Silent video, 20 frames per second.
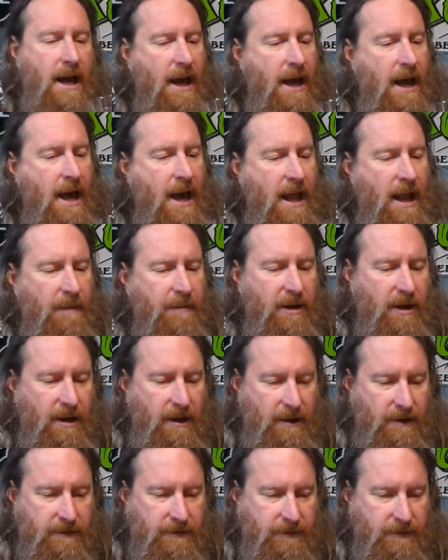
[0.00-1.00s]
And I'm going
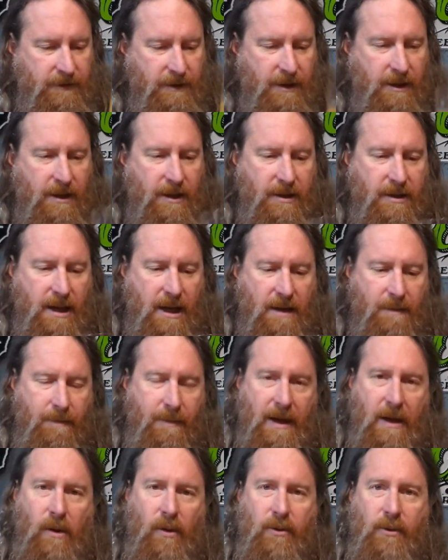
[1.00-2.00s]
to take a
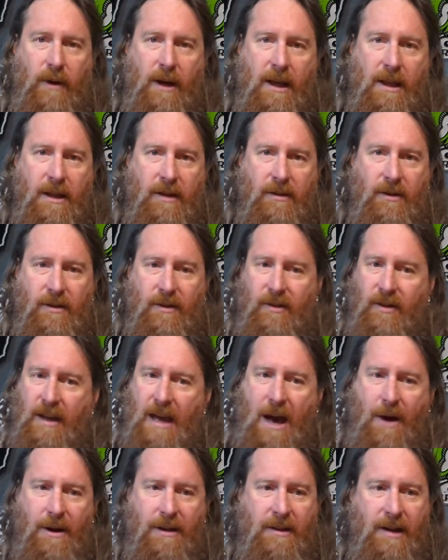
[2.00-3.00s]
big old drink of this and see
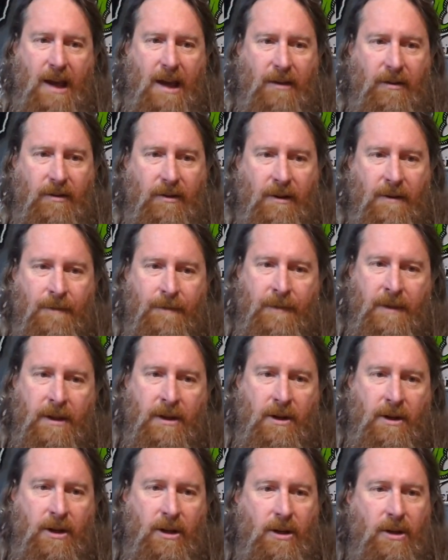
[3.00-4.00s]
how it tastes.
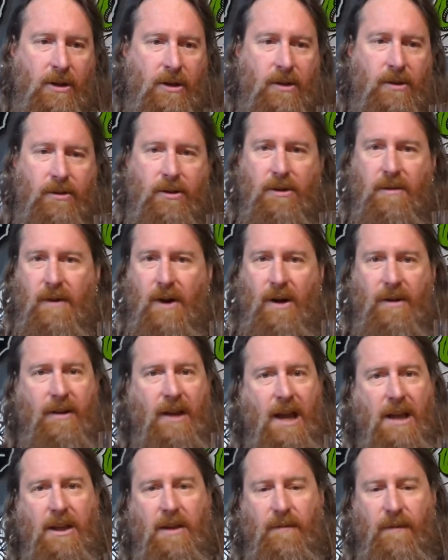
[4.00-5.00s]
Tuvar,
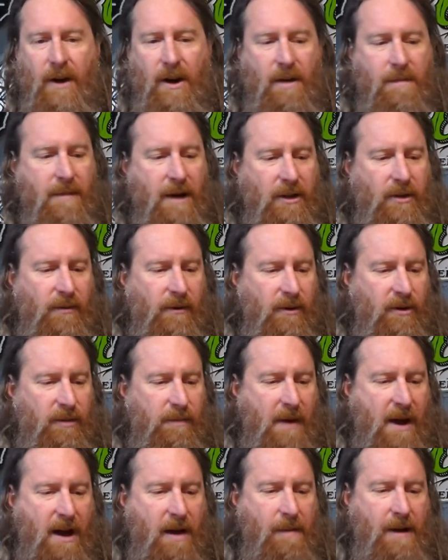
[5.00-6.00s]
thank you very much for
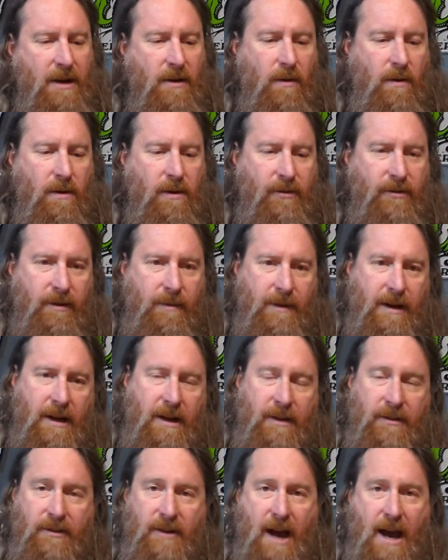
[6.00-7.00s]
inspiring me to order some
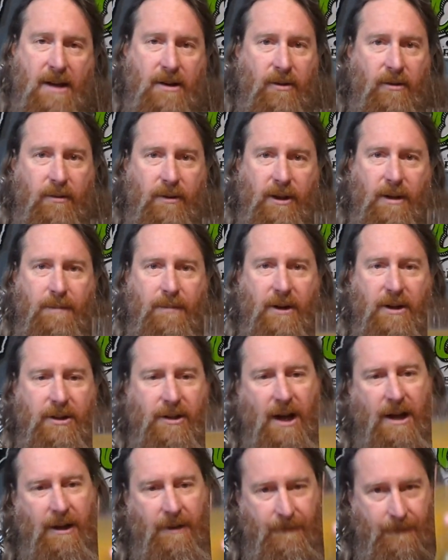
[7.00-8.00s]
ciders. Really
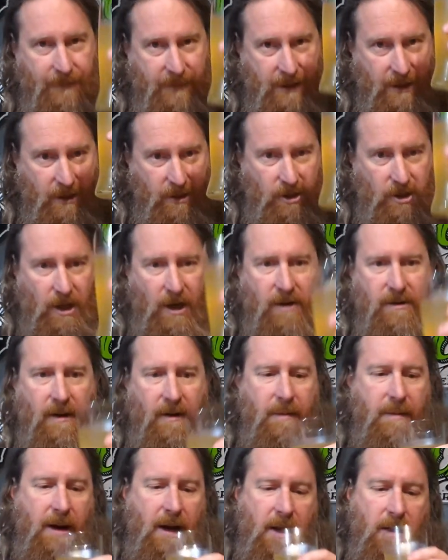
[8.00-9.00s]
appreciate it. Cheers,
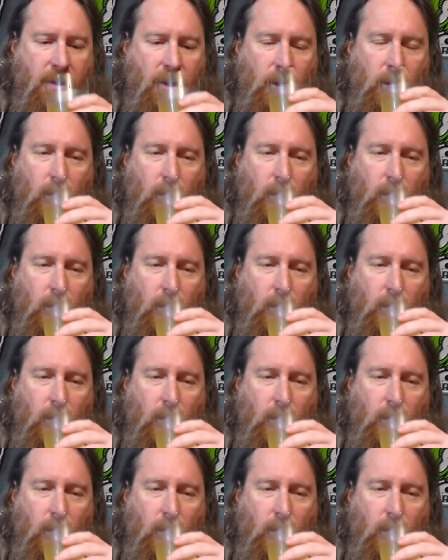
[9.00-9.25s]
everybody.